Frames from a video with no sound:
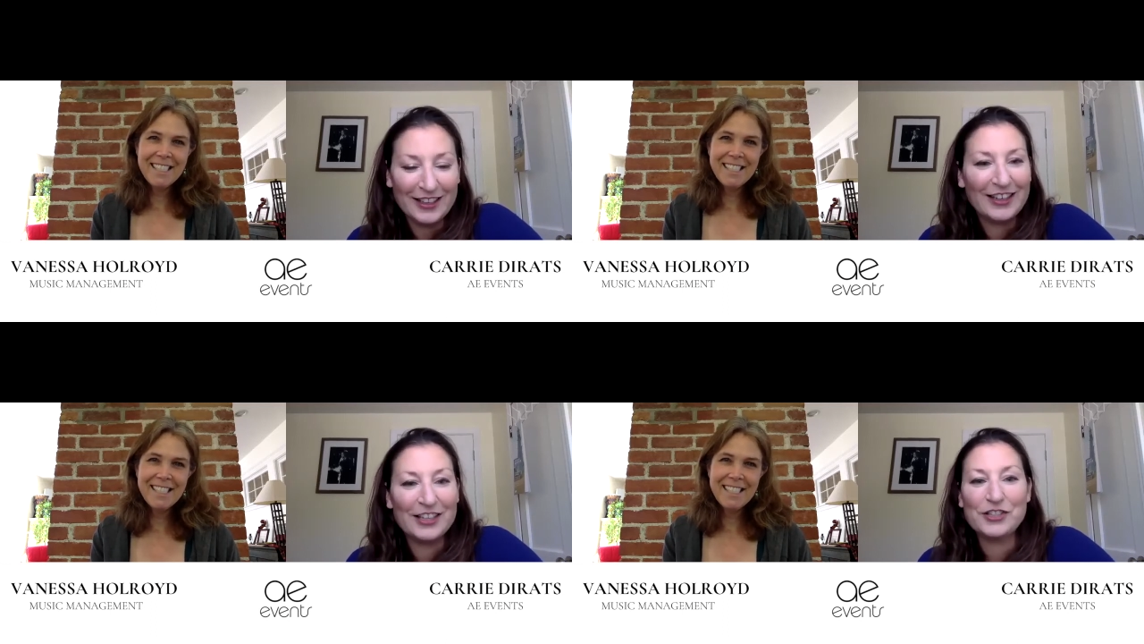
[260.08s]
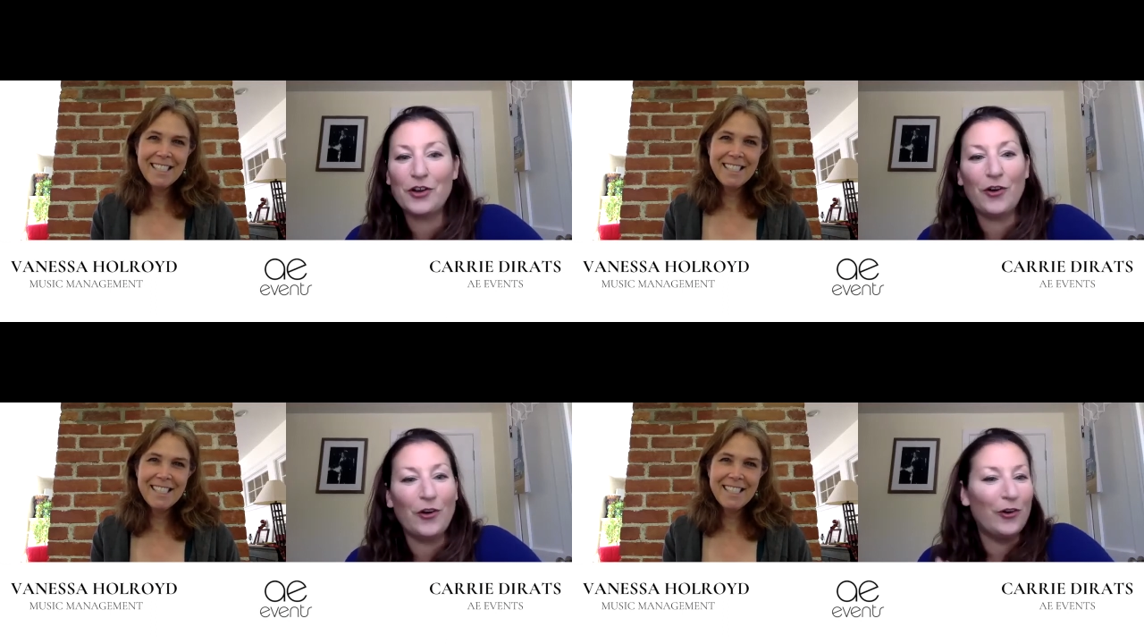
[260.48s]
Speaker 1: it's a
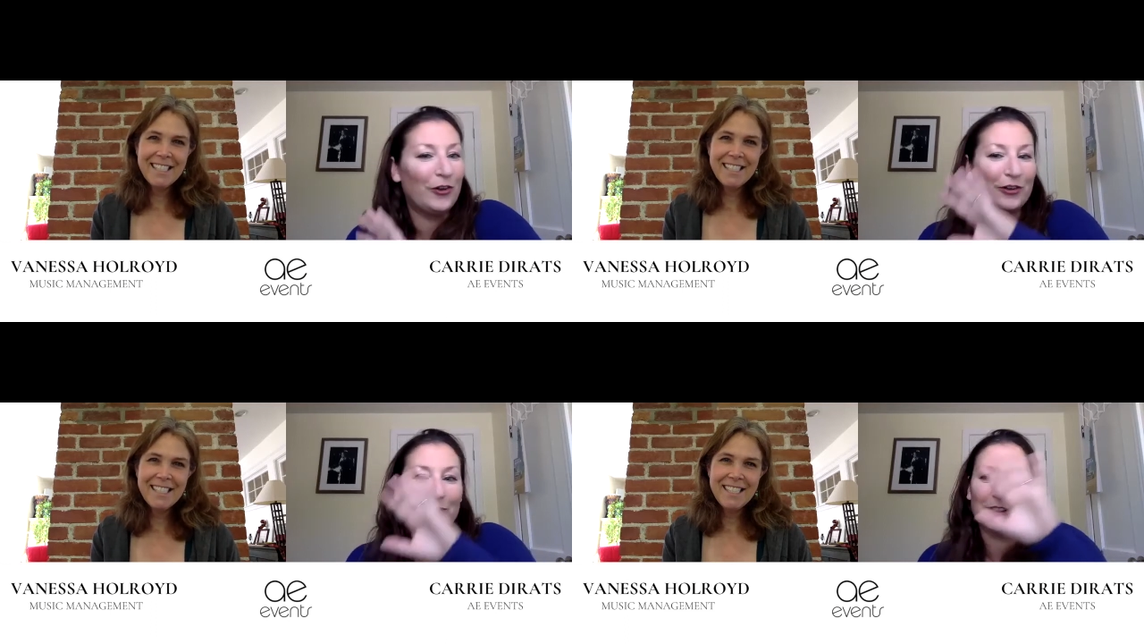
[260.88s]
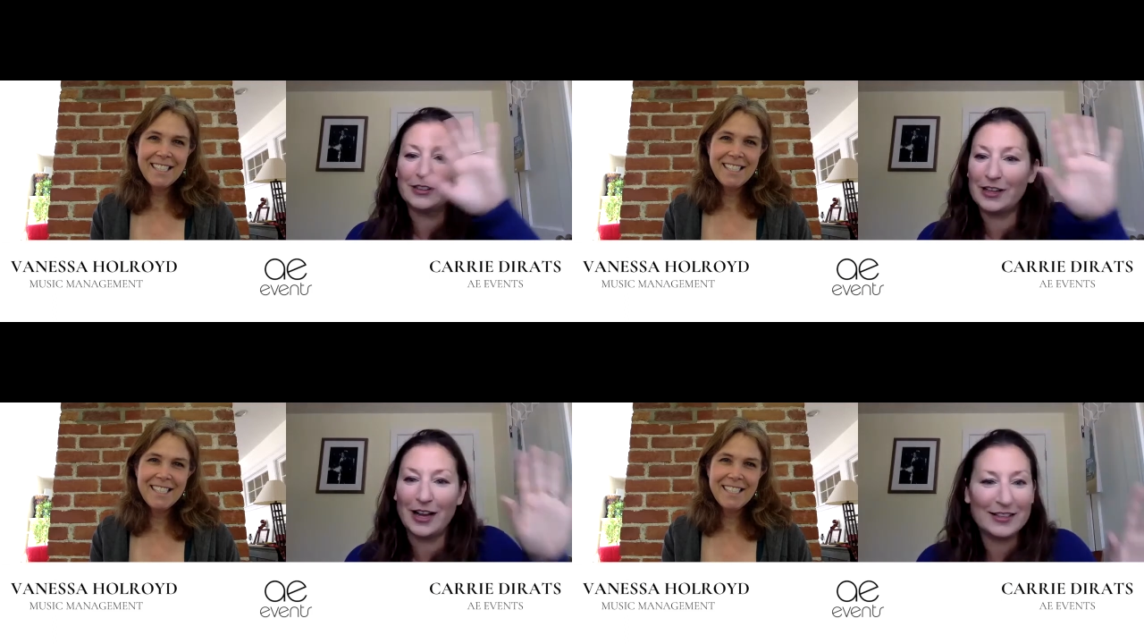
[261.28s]
whole
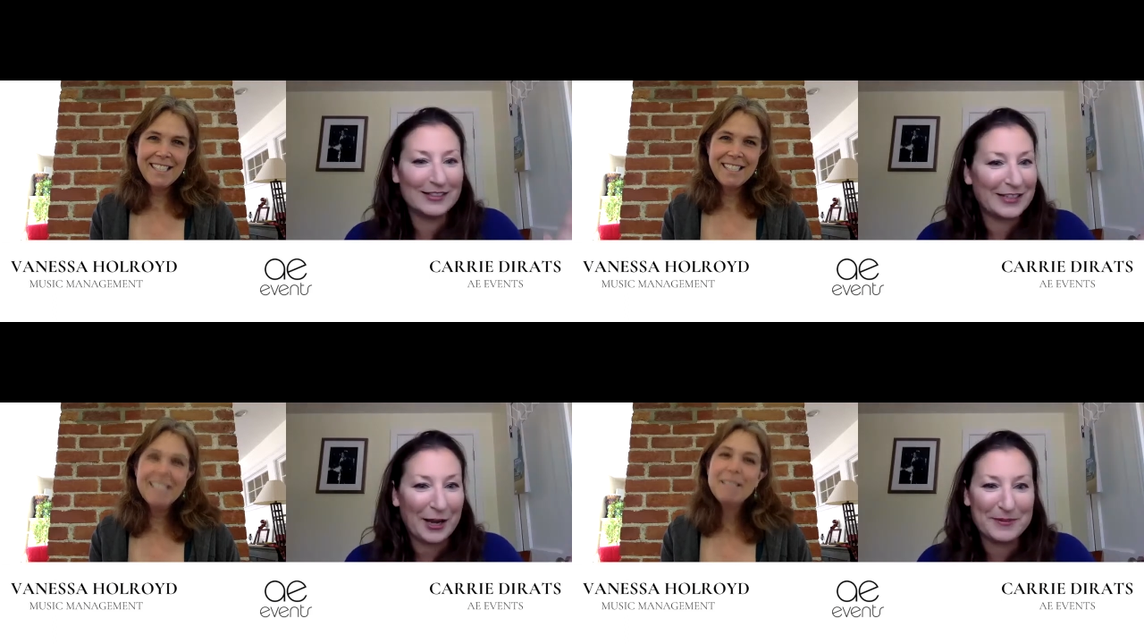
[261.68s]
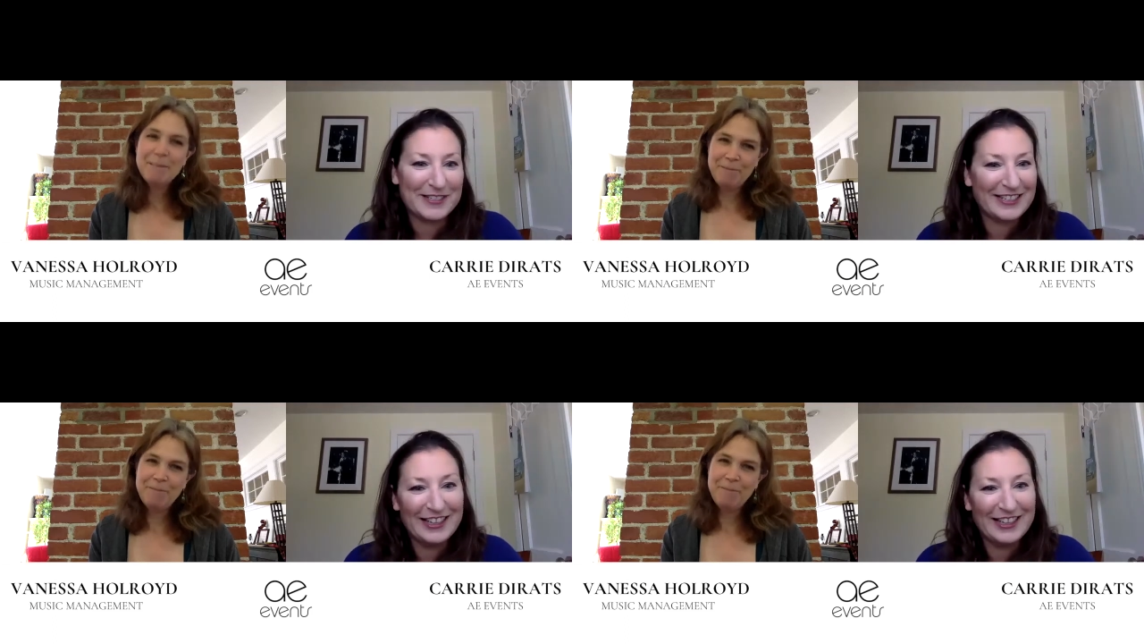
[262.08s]
concept